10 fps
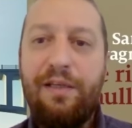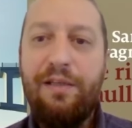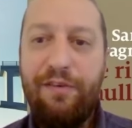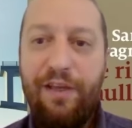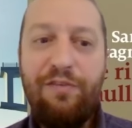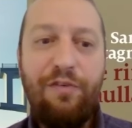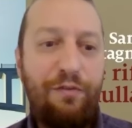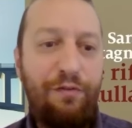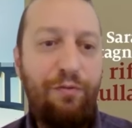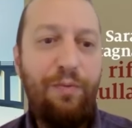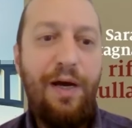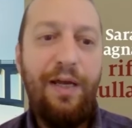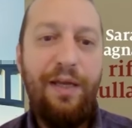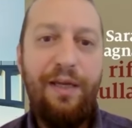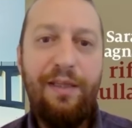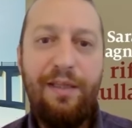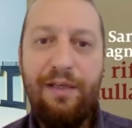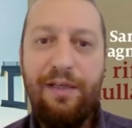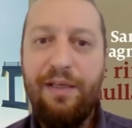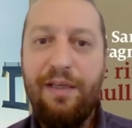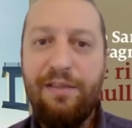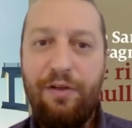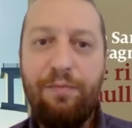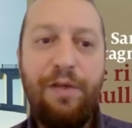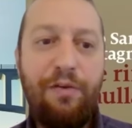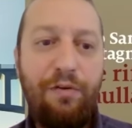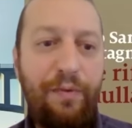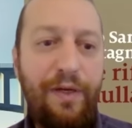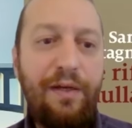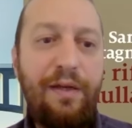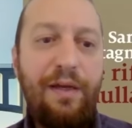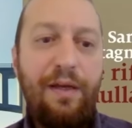reasons why Italy has not been growing.